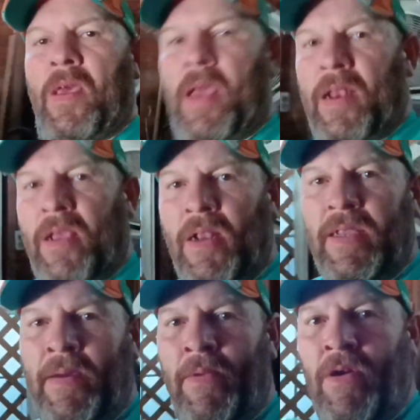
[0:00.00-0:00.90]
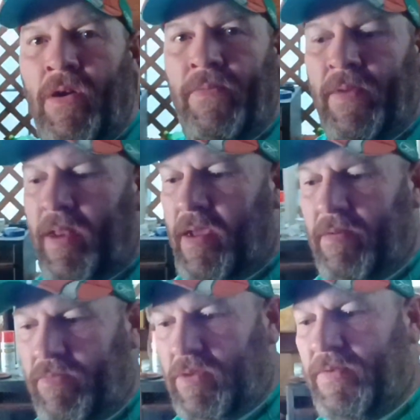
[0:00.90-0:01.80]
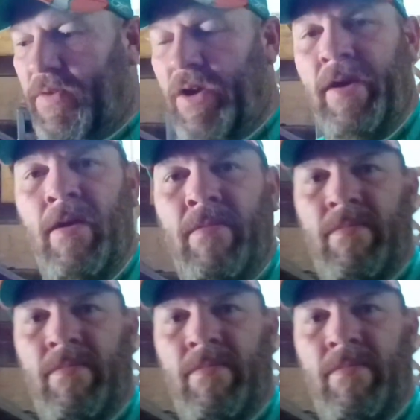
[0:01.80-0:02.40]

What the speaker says: had to cut that one off, and that was fun.